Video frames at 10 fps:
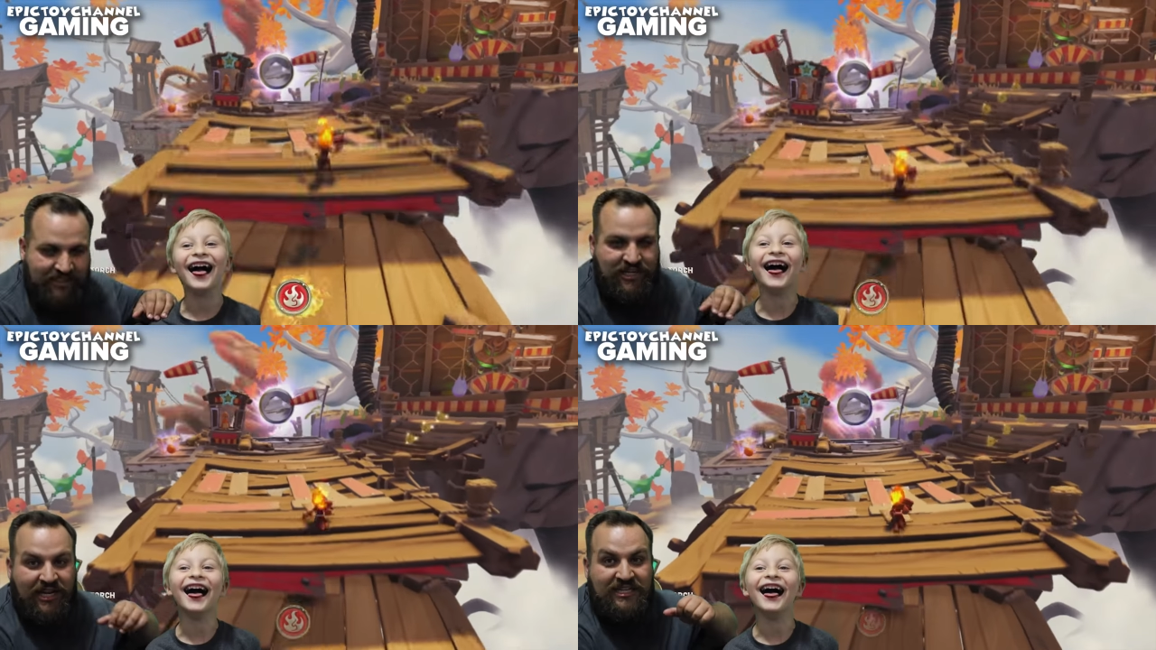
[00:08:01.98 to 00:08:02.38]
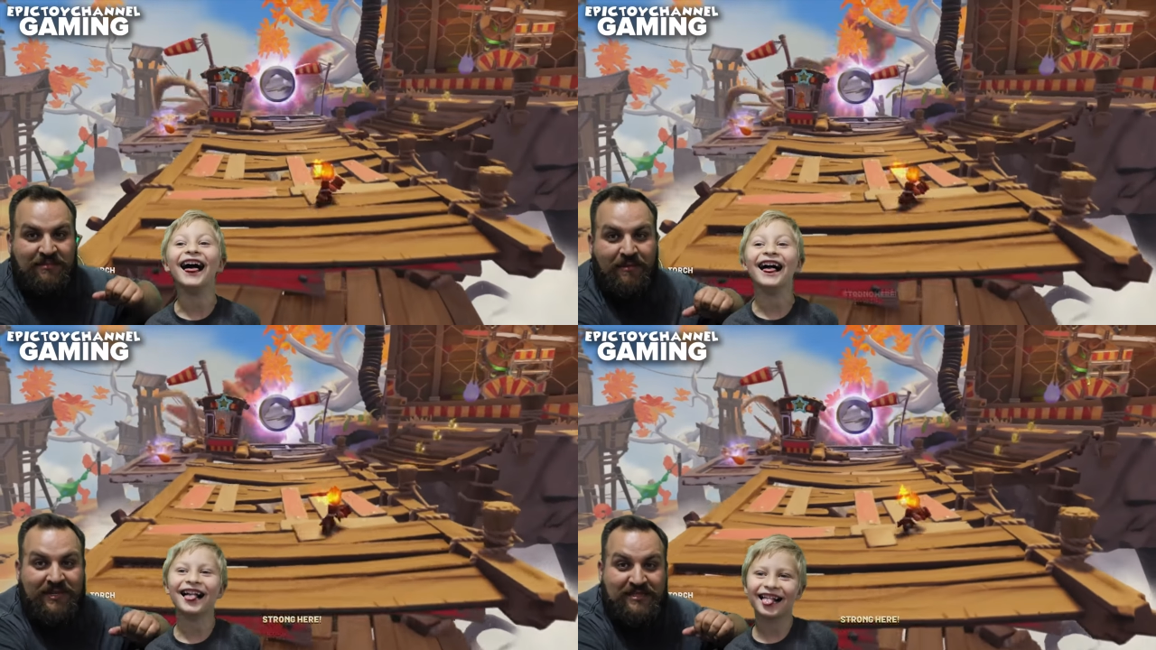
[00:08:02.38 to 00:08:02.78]
Speaker 1: Johnny's
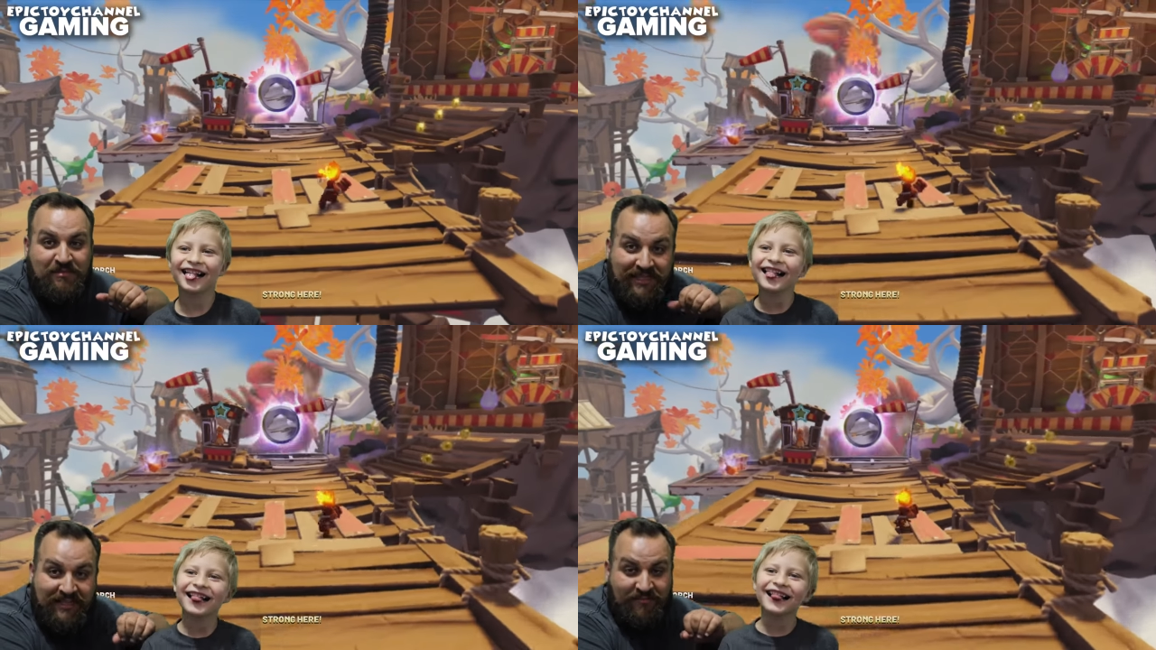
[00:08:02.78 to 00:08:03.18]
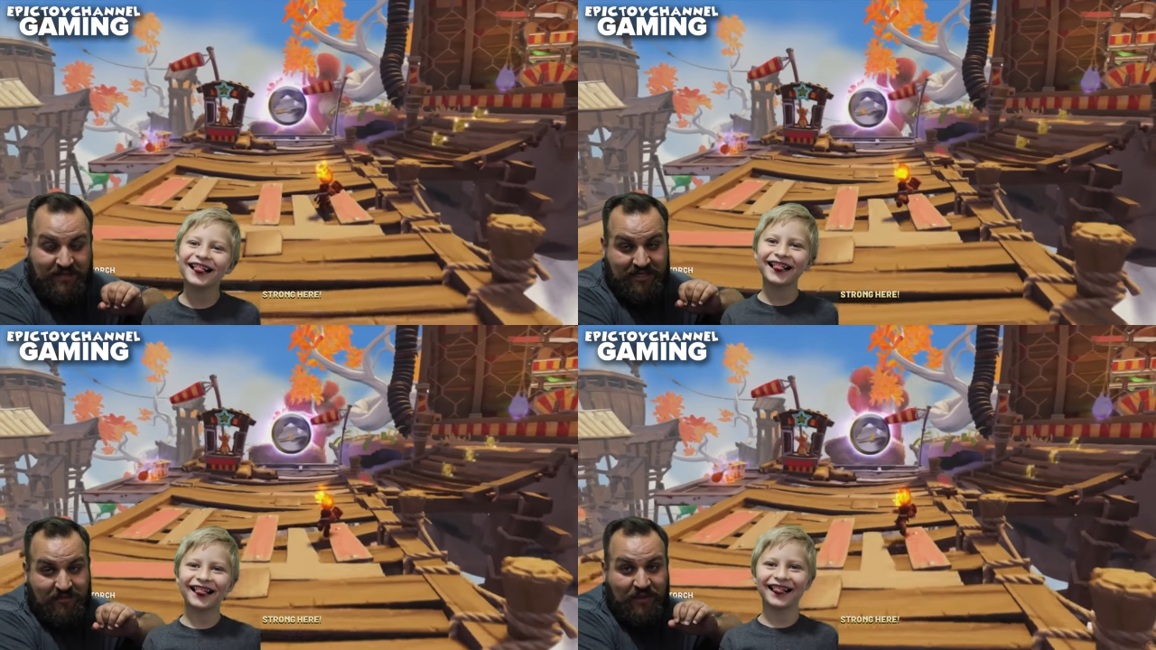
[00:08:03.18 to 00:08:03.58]
mom doesn't believe
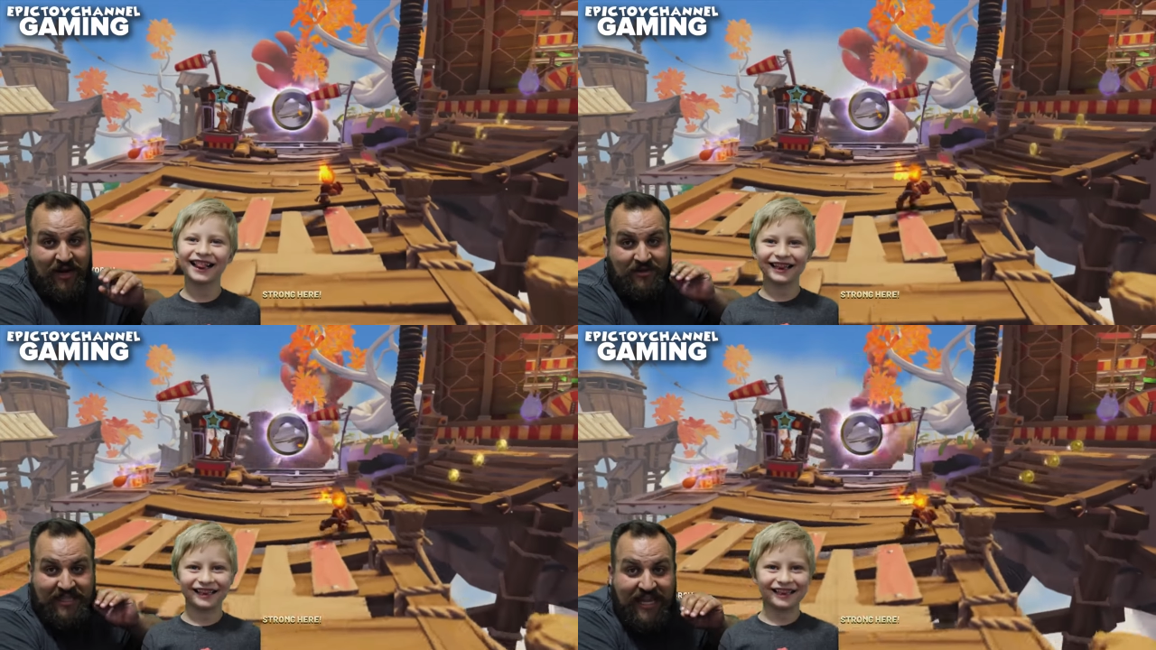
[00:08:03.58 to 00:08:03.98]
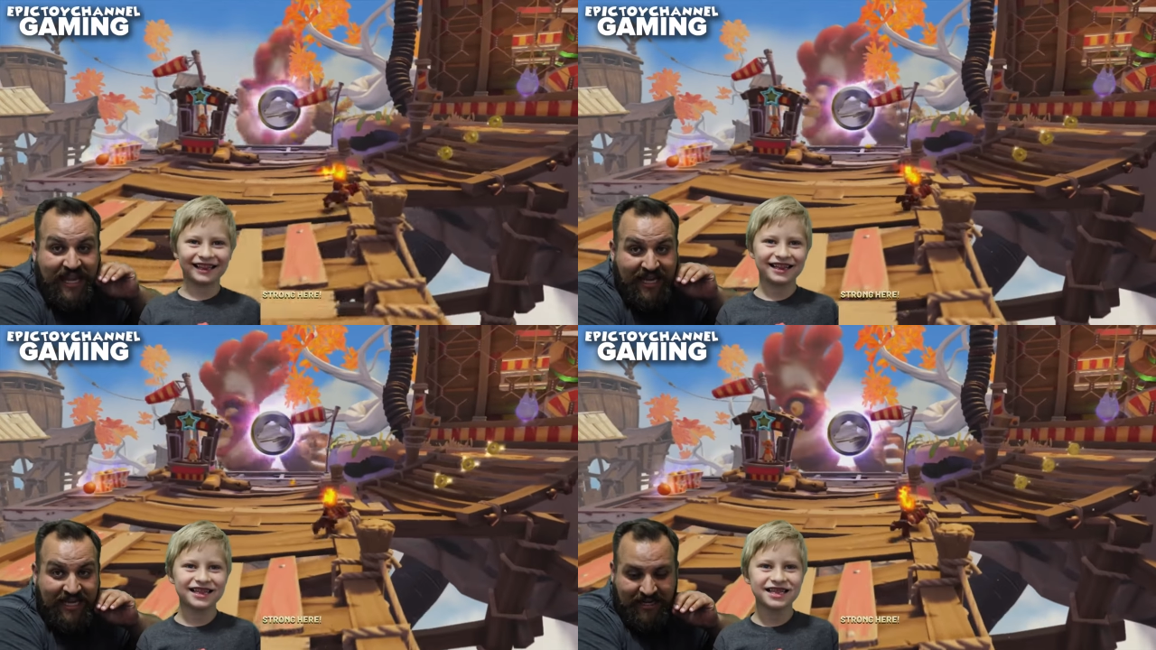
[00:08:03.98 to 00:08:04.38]
me. When I was a
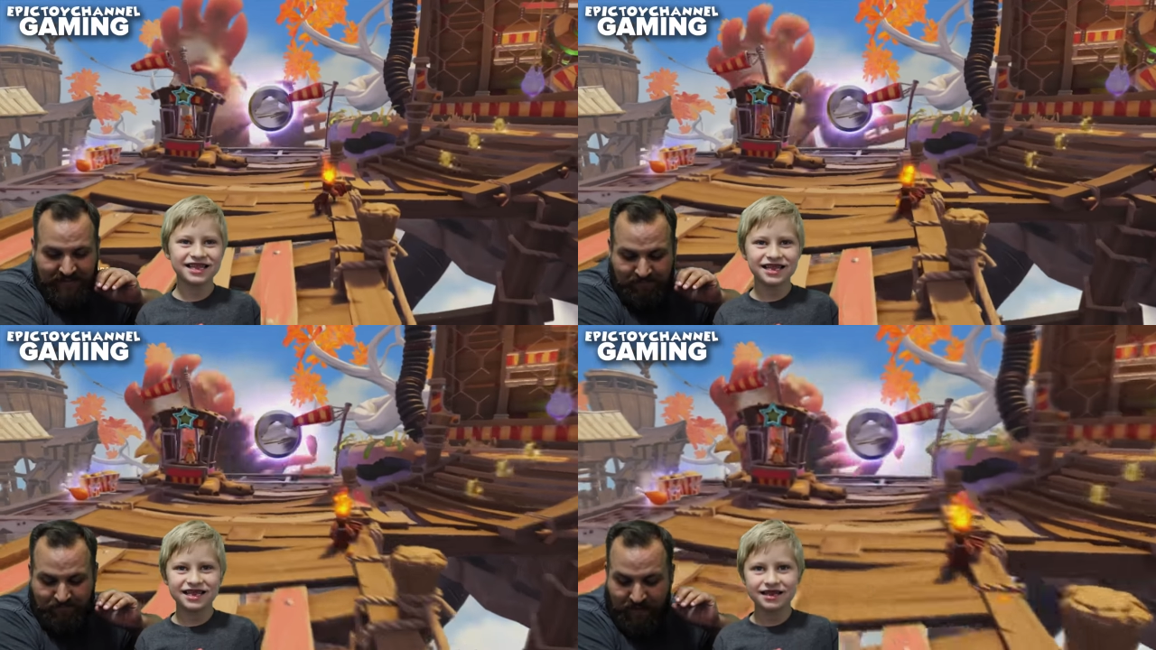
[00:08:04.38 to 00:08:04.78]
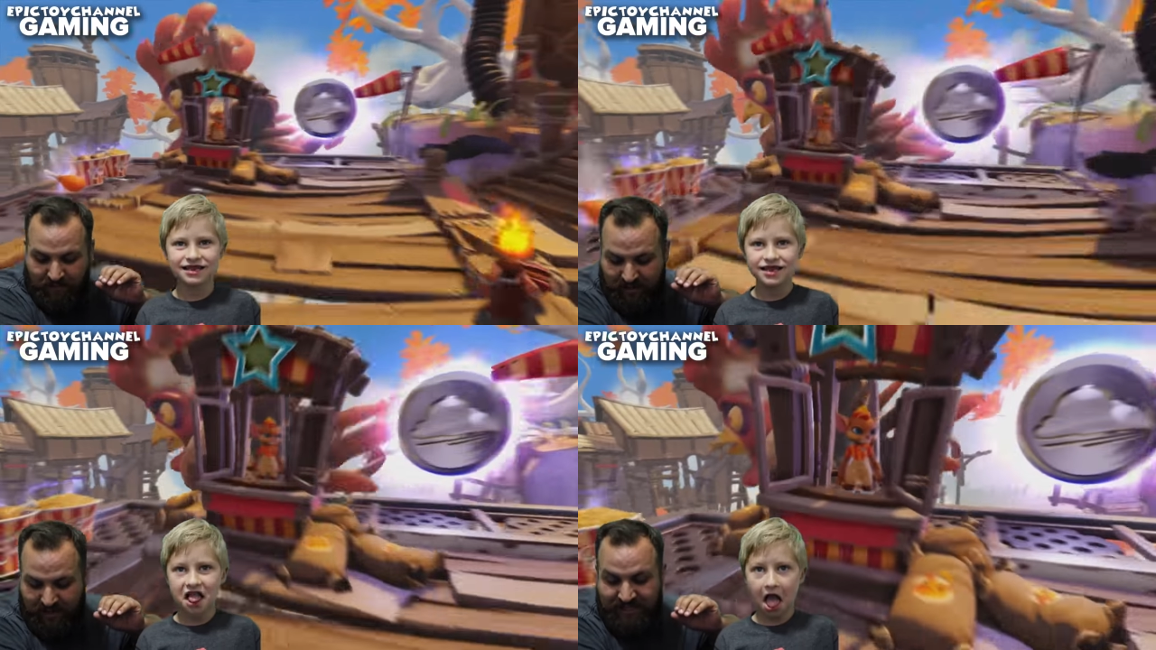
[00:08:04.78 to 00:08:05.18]
kid,
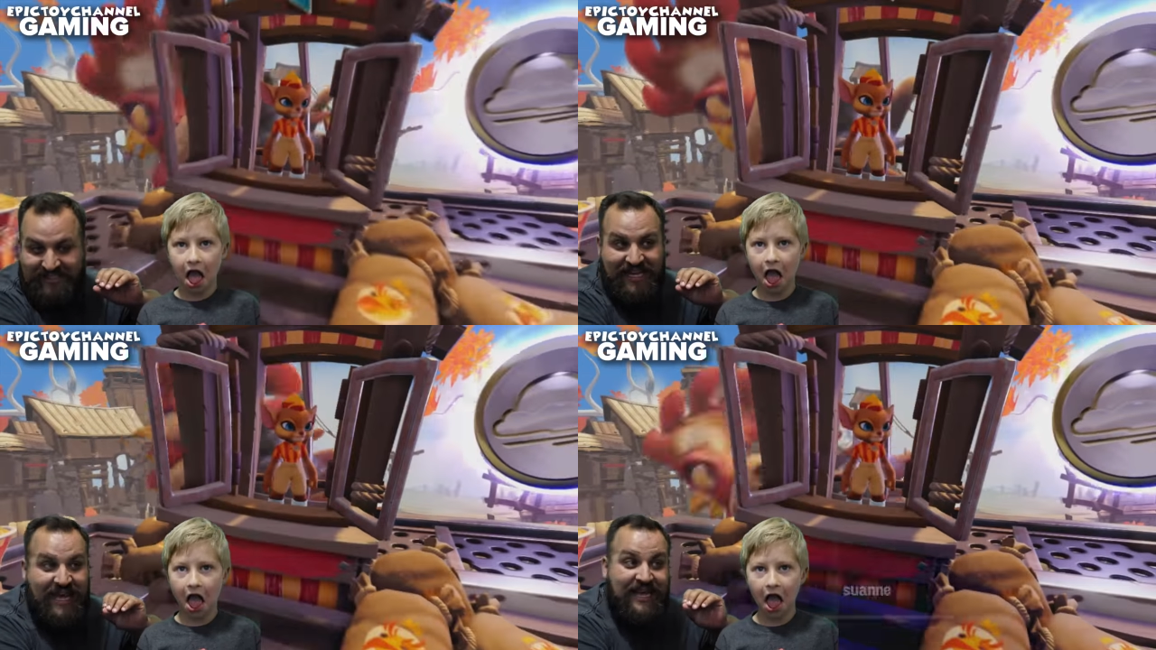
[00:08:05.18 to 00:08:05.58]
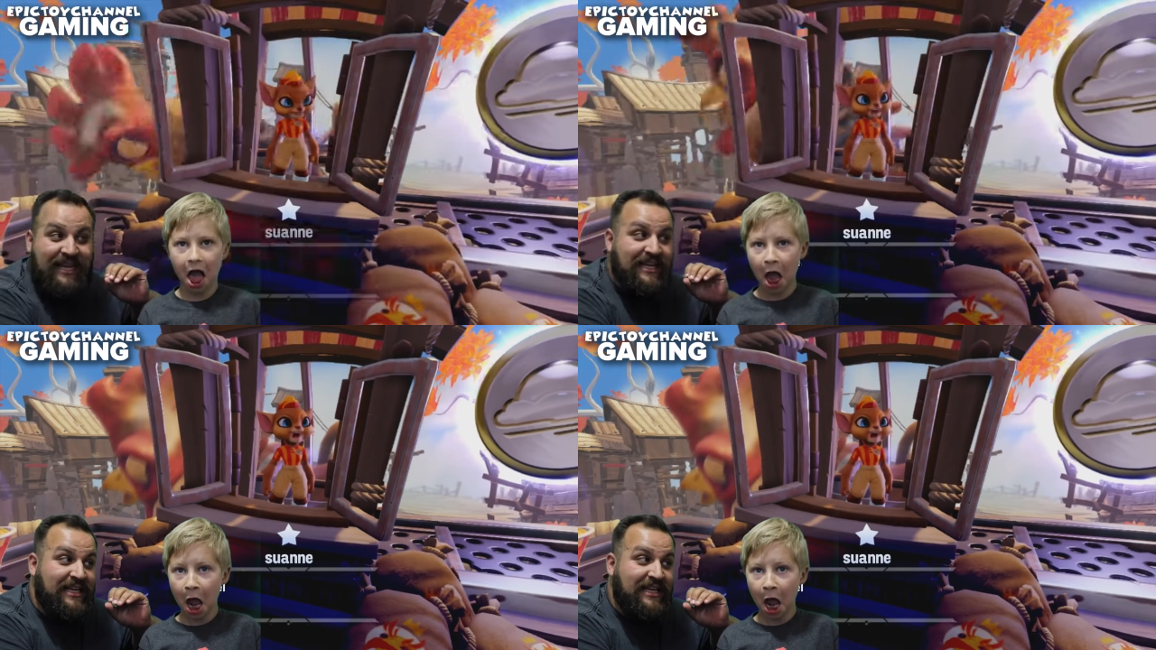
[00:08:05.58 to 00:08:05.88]
people would always say,